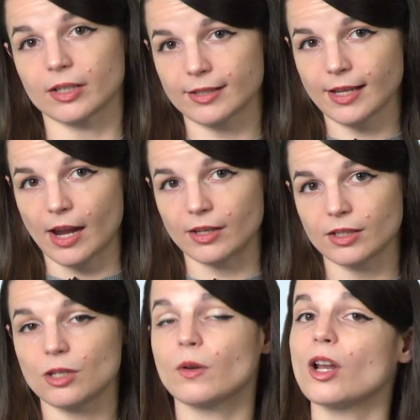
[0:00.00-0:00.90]
site,
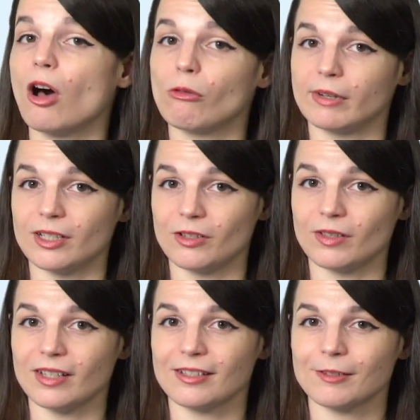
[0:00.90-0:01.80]
you can already do
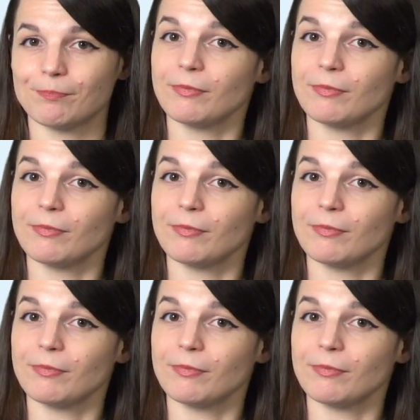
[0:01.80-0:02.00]
this.